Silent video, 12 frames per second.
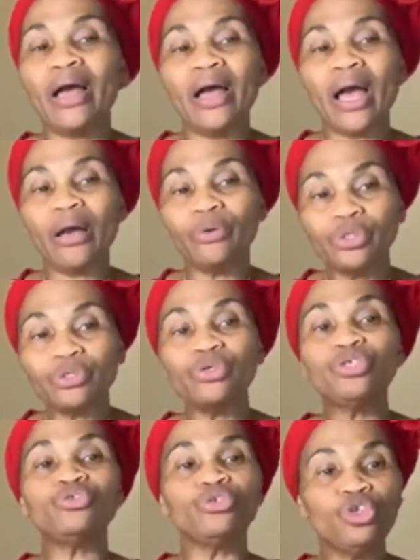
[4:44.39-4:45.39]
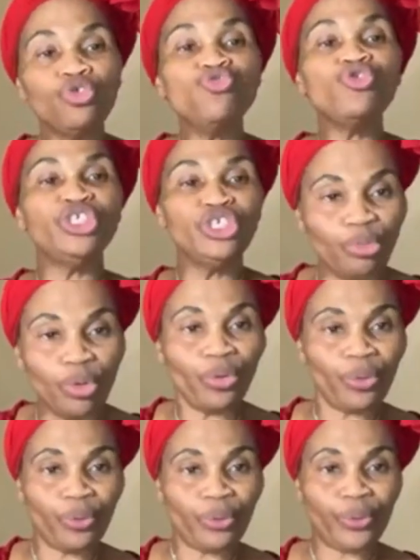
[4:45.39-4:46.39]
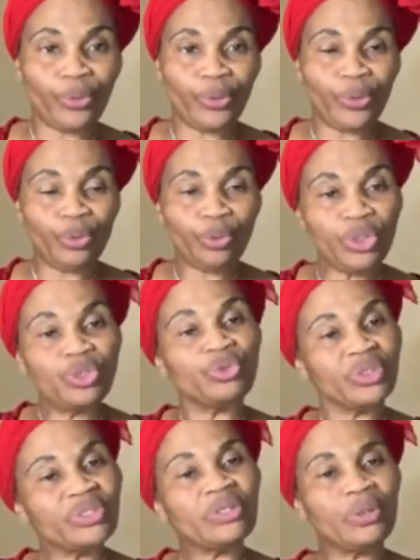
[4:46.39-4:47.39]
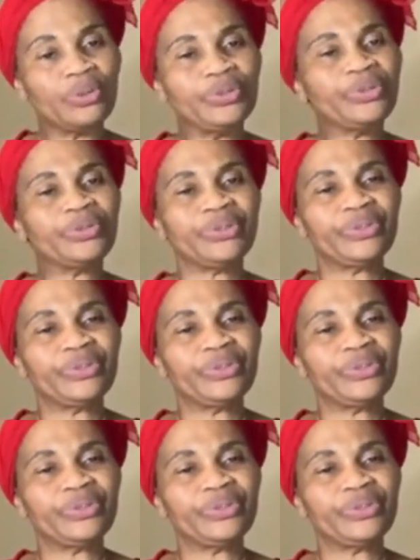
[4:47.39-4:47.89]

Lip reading: I was going to Ilu-Oyibo, which was London.